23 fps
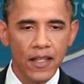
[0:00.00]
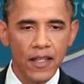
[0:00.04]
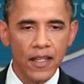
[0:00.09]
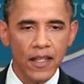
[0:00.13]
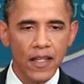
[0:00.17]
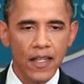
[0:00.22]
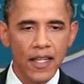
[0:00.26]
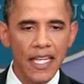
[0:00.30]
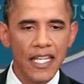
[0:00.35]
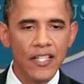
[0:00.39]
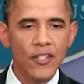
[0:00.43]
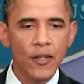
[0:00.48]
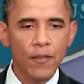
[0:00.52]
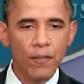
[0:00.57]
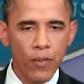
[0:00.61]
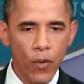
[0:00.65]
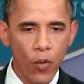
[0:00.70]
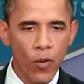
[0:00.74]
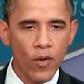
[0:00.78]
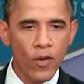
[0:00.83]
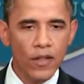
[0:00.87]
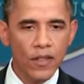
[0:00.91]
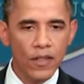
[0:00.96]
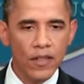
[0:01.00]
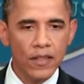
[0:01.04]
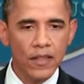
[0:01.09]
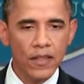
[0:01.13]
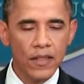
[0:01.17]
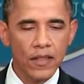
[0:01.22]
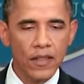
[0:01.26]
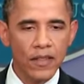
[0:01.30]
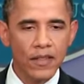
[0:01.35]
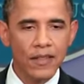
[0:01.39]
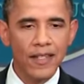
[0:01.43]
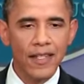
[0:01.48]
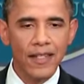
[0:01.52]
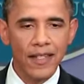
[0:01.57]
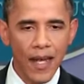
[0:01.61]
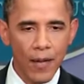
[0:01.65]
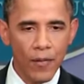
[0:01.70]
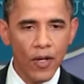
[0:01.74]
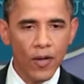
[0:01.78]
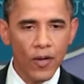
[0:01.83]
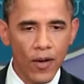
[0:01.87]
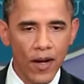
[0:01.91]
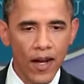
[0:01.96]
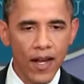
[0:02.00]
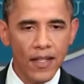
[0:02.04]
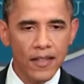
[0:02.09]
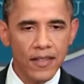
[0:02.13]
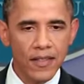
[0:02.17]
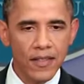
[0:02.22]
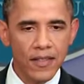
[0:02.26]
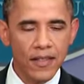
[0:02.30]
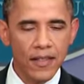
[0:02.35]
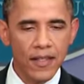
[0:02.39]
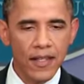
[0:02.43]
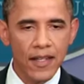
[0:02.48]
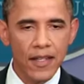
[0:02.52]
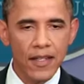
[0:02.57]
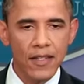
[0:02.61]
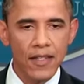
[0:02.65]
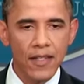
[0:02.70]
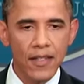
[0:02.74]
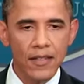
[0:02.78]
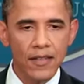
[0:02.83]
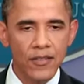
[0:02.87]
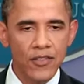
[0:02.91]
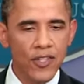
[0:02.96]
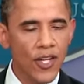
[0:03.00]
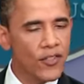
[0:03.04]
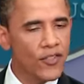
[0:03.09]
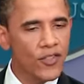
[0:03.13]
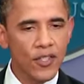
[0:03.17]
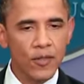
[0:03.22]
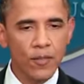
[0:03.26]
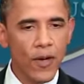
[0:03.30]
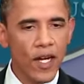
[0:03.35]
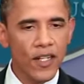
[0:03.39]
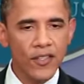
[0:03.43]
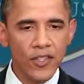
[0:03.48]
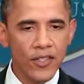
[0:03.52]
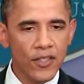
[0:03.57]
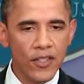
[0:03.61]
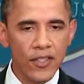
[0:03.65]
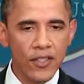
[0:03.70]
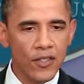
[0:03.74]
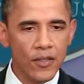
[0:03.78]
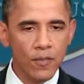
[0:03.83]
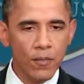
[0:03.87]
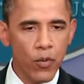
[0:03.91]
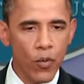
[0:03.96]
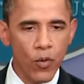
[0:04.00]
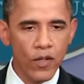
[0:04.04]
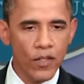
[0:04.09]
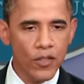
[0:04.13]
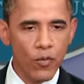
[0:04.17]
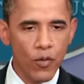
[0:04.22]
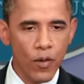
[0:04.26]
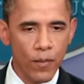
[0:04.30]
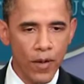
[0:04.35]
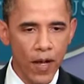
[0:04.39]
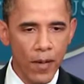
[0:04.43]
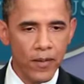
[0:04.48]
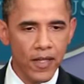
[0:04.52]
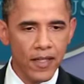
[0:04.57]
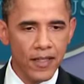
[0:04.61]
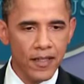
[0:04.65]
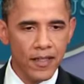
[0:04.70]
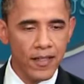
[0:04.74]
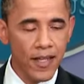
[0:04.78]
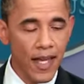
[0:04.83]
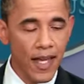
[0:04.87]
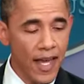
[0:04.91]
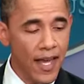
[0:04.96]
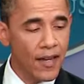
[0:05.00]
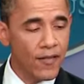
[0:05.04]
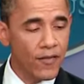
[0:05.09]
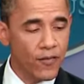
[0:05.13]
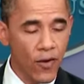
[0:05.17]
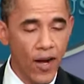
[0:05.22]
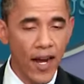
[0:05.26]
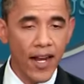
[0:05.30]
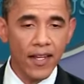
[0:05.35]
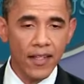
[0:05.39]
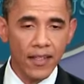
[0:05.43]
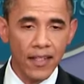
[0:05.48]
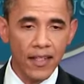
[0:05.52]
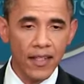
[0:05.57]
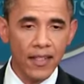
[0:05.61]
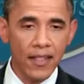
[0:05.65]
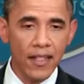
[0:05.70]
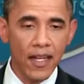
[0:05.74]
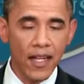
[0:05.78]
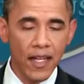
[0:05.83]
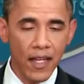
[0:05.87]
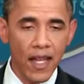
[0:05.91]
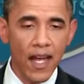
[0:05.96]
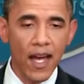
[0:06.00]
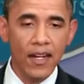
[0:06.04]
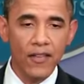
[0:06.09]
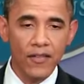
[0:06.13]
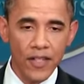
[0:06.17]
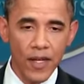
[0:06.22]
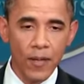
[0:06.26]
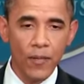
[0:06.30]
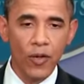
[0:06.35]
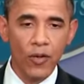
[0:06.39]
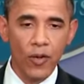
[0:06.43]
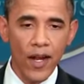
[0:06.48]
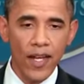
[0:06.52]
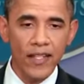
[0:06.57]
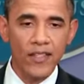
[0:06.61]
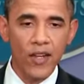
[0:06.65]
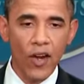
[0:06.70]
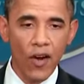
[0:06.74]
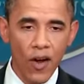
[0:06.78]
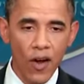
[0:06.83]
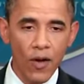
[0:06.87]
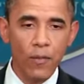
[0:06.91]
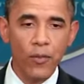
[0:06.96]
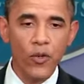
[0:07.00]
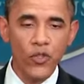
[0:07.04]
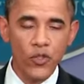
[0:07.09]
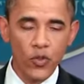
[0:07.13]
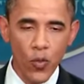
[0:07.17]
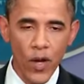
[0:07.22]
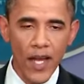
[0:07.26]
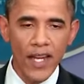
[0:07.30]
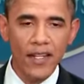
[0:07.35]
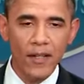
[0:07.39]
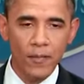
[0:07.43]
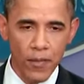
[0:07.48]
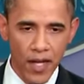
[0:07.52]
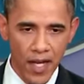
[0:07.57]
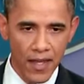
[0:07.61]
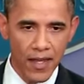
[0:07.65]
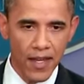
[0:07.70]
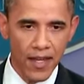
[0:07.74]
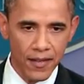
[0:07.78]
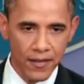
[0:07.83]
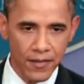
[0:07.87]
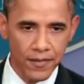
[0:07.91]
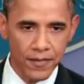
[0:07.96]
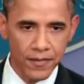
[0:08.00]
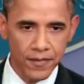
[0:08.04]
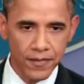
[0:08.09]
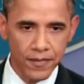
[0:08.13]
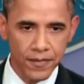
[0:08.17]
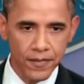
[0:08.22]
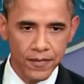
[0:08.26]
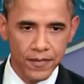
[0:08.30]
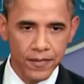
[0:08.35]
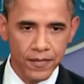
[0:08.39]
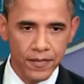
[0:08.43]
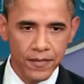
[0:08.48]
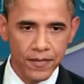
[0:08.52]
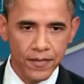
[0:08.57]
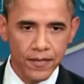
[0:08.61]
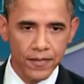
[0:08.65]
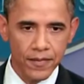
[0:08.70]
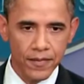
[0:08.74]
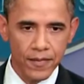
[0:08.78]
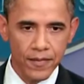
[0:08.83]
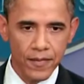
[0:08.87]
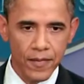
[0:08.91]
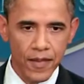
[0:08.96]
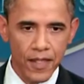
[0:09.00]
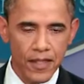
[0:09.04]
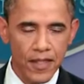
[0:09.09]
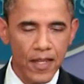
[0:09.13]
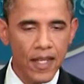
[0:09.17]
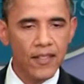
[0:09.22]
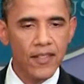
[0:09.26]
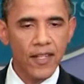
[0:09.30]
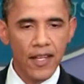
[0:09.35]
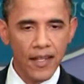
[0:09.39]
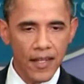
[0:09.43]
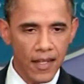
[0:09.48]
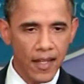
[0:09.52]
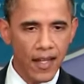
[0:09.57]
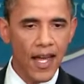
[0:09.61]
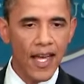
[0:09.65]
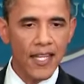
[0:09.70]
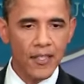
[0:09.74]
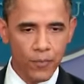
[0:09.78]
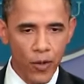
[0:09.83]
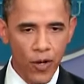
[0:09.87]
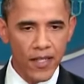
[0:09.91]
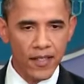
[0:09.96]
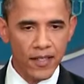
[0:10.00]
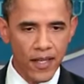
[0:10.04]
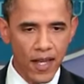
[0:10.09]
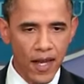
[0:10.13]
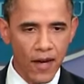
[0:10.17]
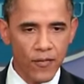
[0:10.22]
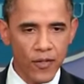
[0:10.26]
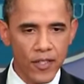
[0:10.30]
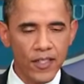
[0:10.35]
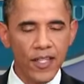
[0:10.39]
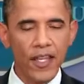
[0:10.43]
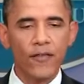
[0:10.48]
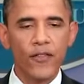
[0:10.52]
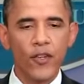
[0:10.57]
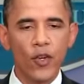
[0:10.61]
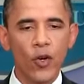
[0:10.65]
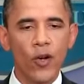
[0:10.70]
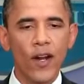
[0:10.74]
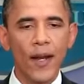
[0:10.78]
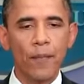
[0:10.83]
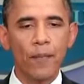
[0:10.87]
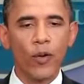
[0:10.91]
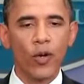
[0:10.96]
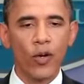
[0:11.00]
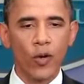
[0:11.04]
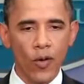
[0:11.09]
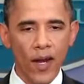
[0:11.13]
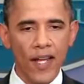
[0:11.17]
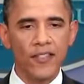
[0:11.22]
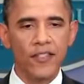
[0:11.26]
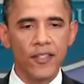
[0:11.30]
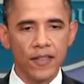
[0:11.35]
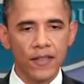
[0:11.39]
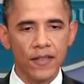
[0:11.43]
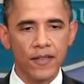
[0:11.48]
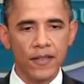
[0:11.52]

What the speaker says: is important to Democrats just as much as it's important to Republicans. And frankly, a lot of Democrats are persuaded by that. As I said in the last press conference, if you're a progressive,